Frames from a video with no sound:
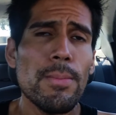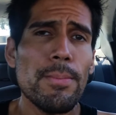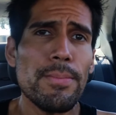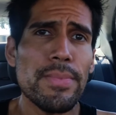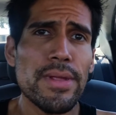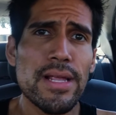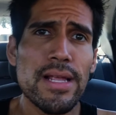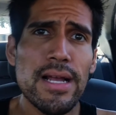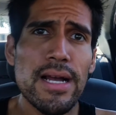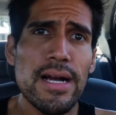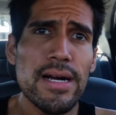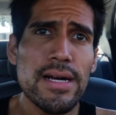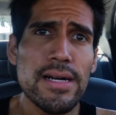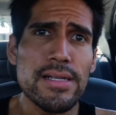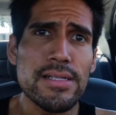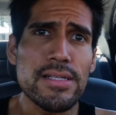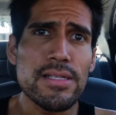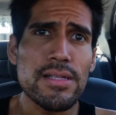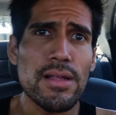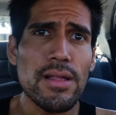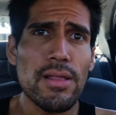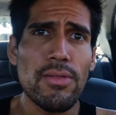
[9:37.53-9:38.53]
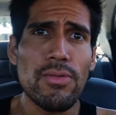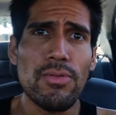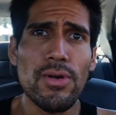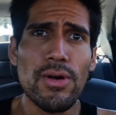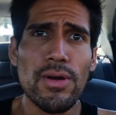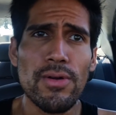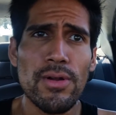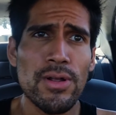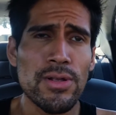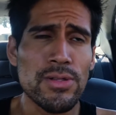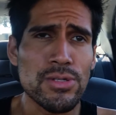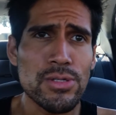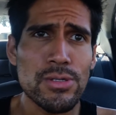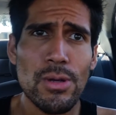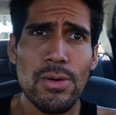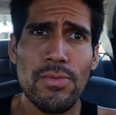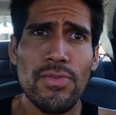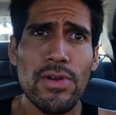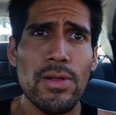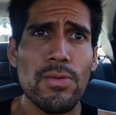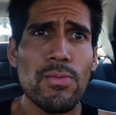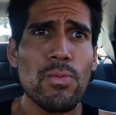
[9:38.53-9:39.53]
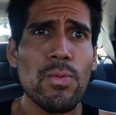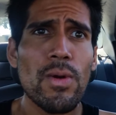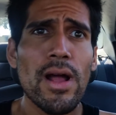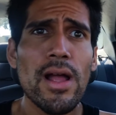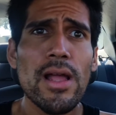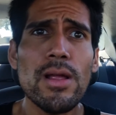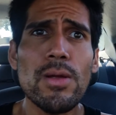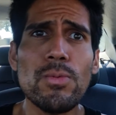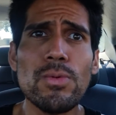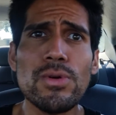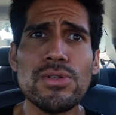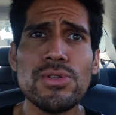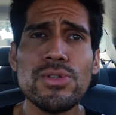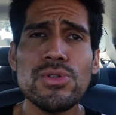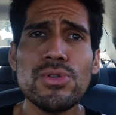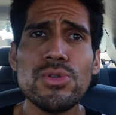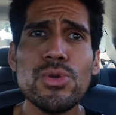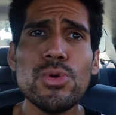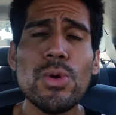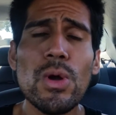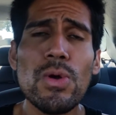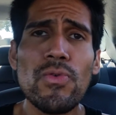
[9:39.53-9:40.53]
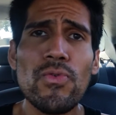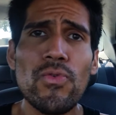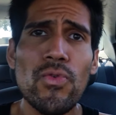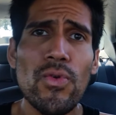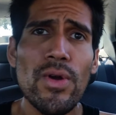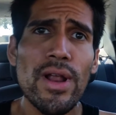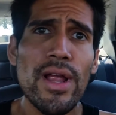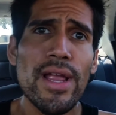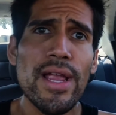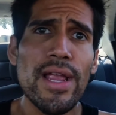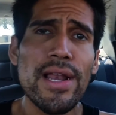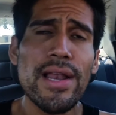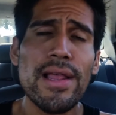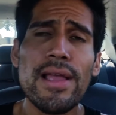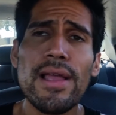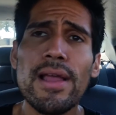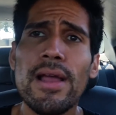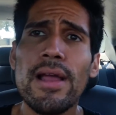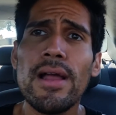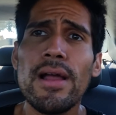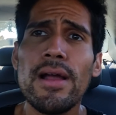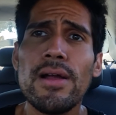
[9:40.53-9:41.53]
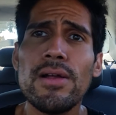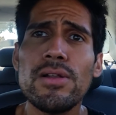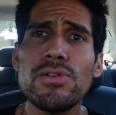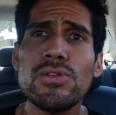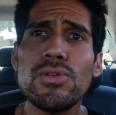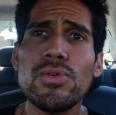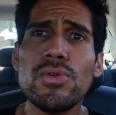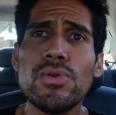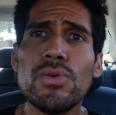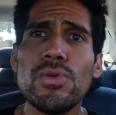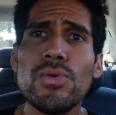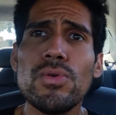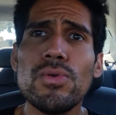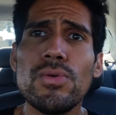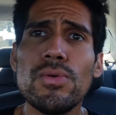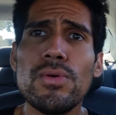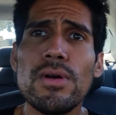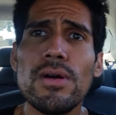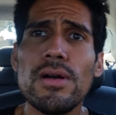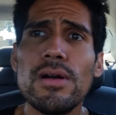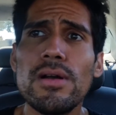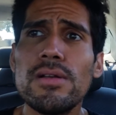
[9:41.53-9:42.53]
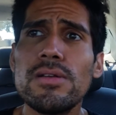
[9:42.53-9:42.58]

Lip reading: because the conservative right was too afraid to